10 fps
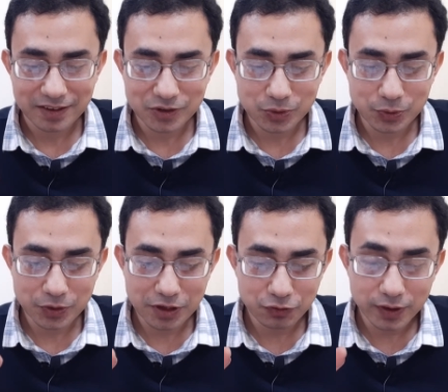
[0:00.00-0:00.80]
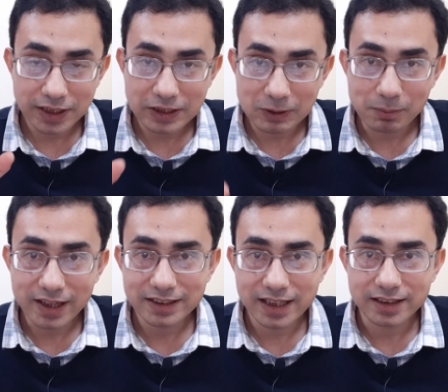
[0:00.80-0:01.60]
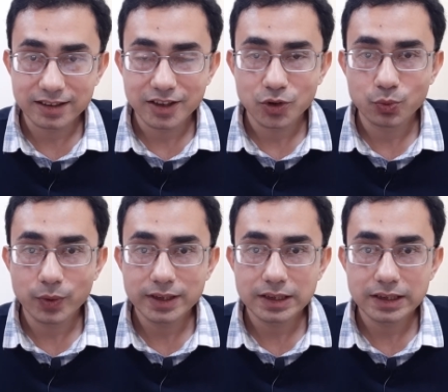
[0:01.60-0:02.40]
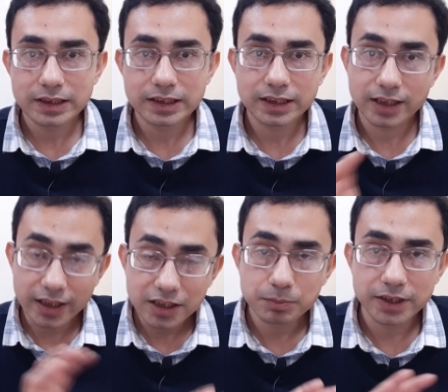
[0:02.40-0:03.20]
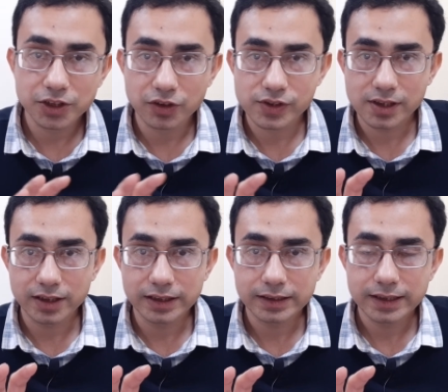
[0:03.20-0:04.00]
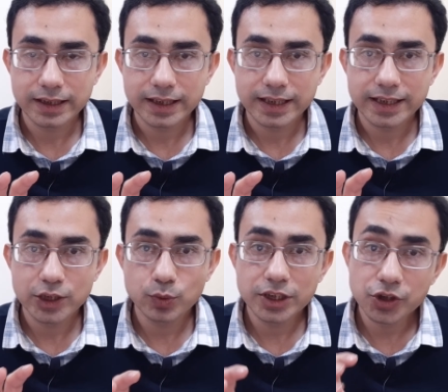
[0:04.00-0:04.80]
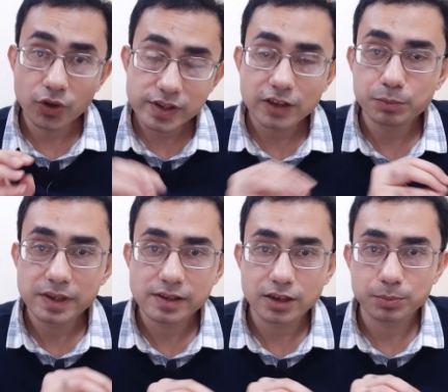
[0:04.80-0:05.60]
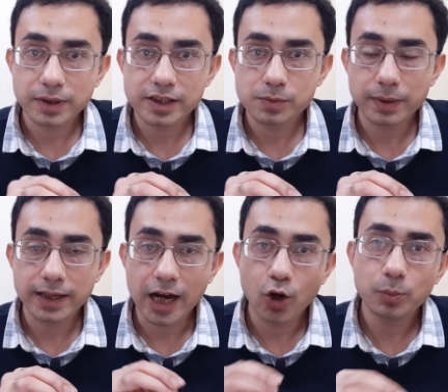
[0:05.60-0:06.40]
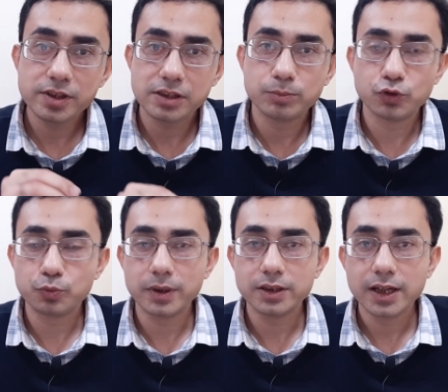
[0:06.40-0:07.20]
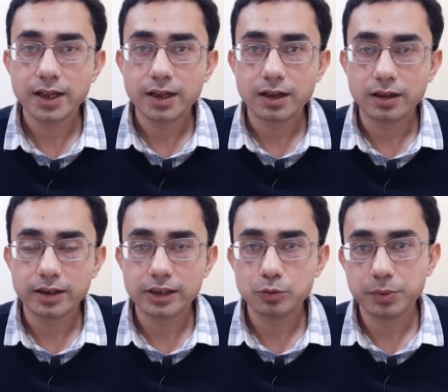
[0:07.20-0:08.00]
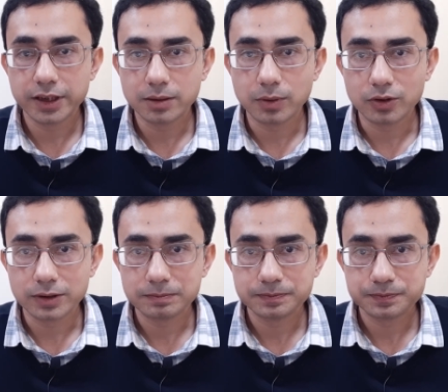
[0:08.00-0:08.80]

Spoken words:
so if you can combine that with the correct method of studying, you will yourself be surprised by how much improvement it'll bring about.